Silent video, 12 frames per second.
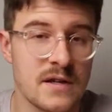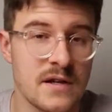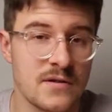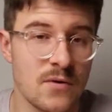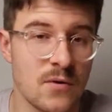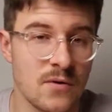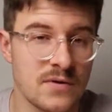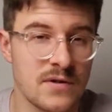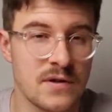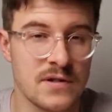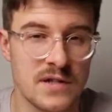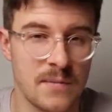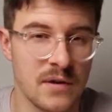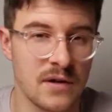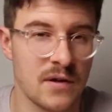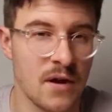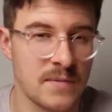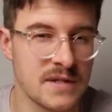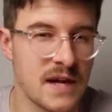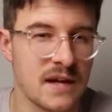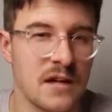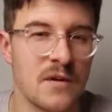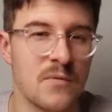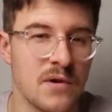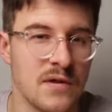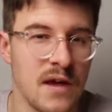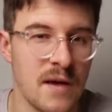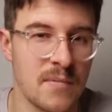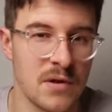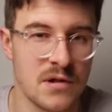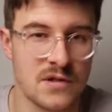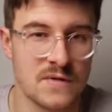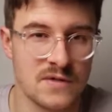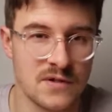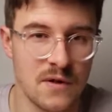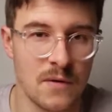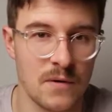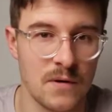is also something I'm taking with a pinch of salt.